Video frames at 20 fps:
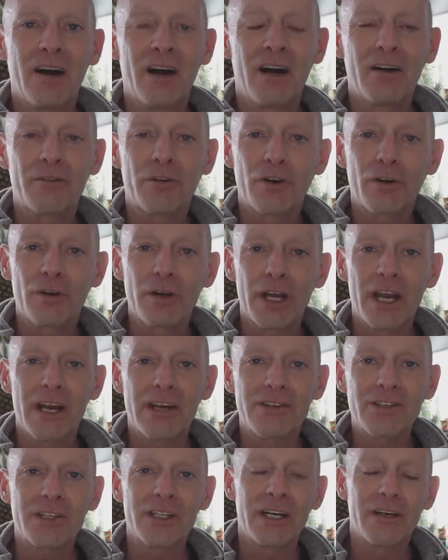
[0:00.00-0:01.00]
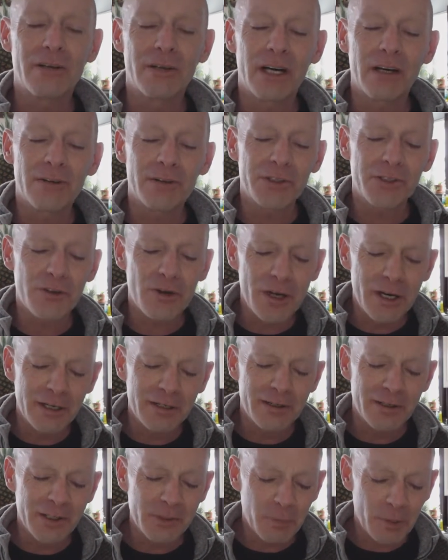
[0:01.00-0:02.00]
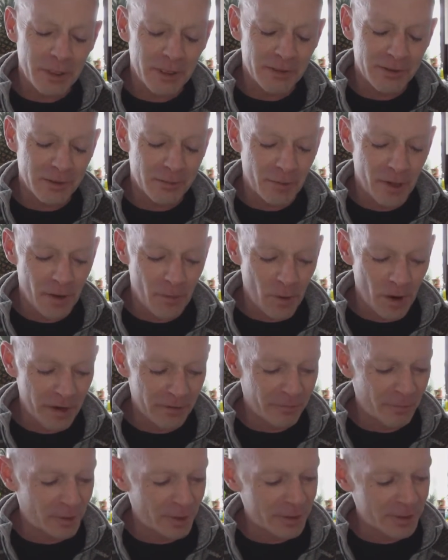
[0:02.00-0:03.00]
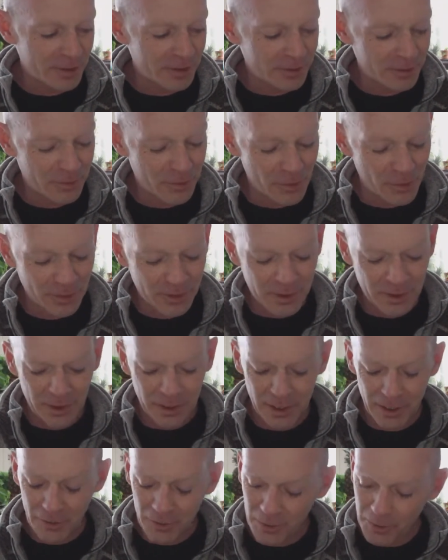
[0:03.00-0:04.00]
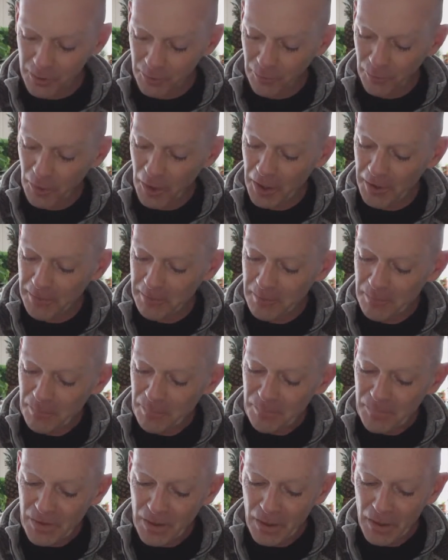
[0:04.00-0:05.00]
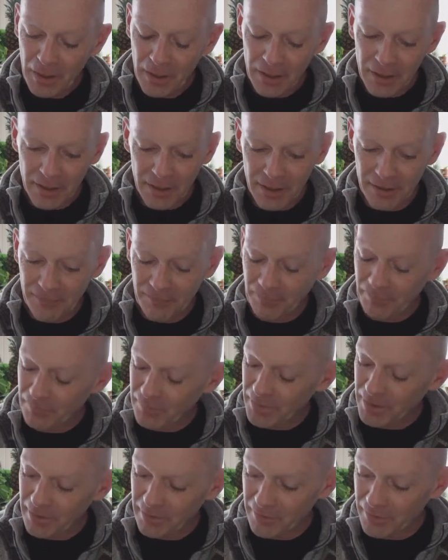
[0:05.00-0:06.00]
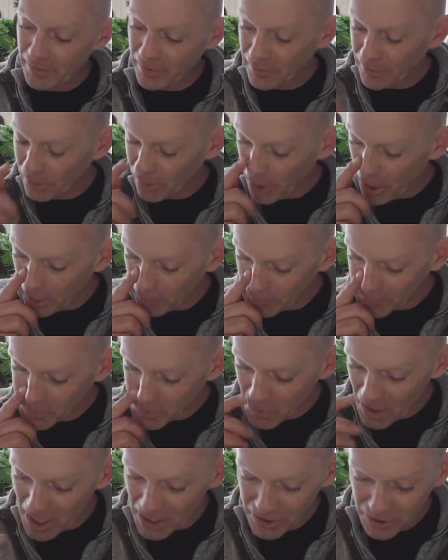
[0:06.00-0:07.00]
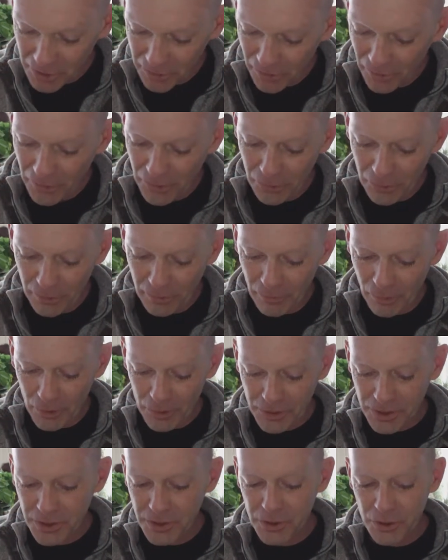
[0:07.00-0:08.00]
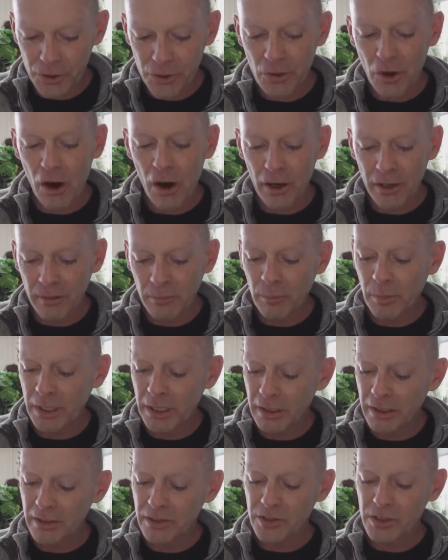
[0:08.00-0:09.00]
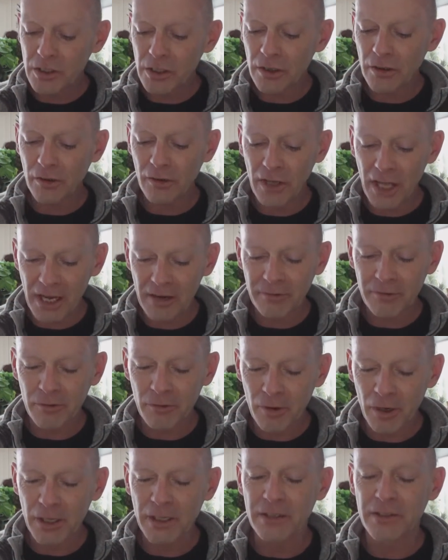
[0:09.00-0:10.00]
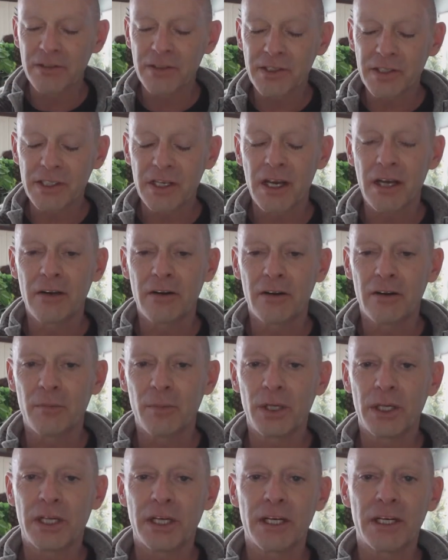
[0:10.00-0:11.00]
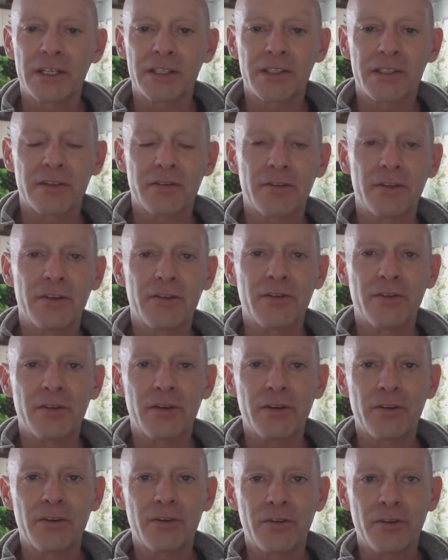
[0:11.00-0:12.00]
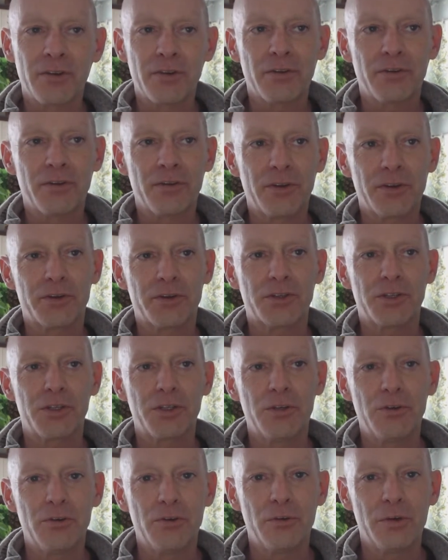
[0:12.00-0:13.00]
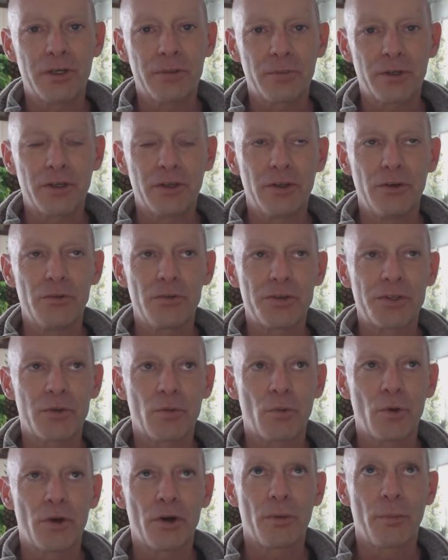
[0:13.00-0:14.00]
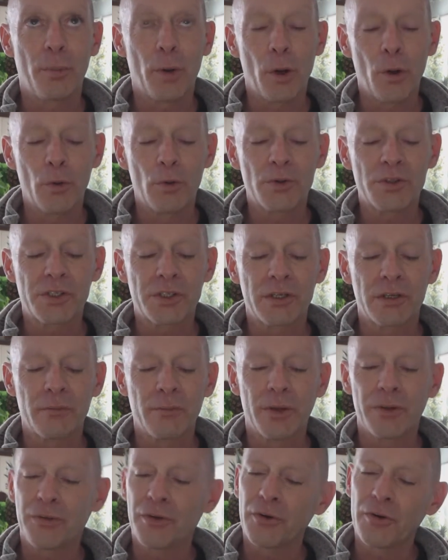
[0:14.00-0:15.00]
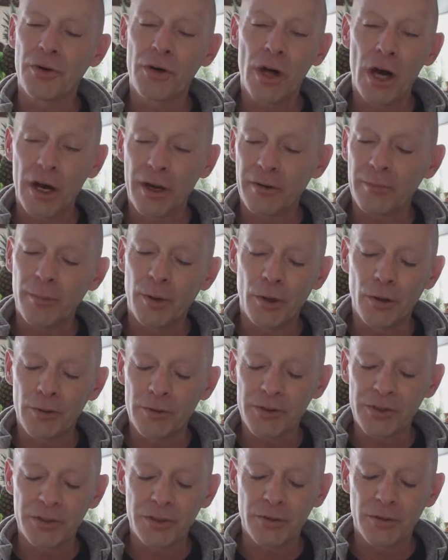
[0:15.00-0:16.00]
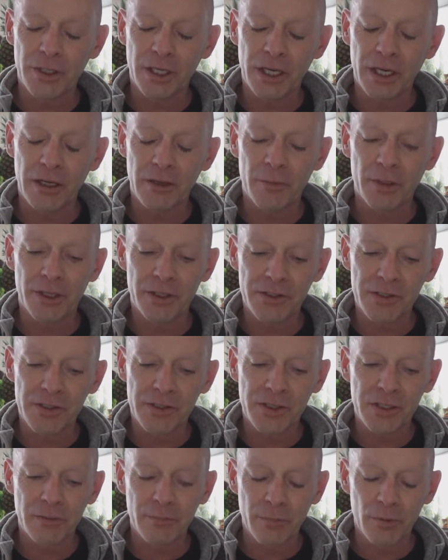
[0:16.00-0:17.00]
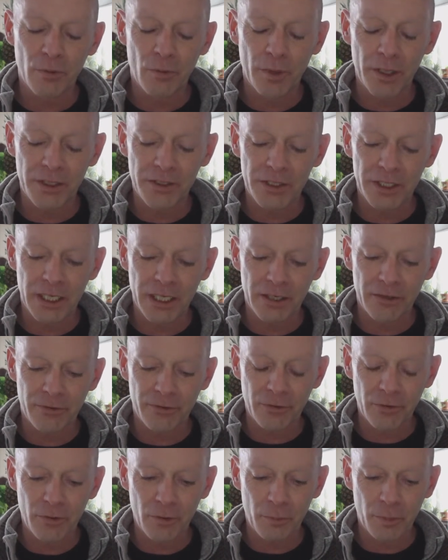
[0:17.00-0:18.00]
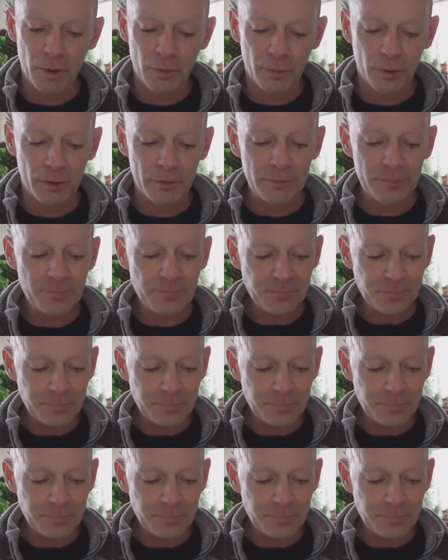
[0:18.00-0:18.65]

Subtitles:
of creation. I was trying to explain it to my wife, and I said, here's the thing. The law of attraction in the universe is drawing beings here left, right, and center, because the two, and I'm going to use the word opposing, but they're not opposing, okay? But it's a simple way to get it through to people.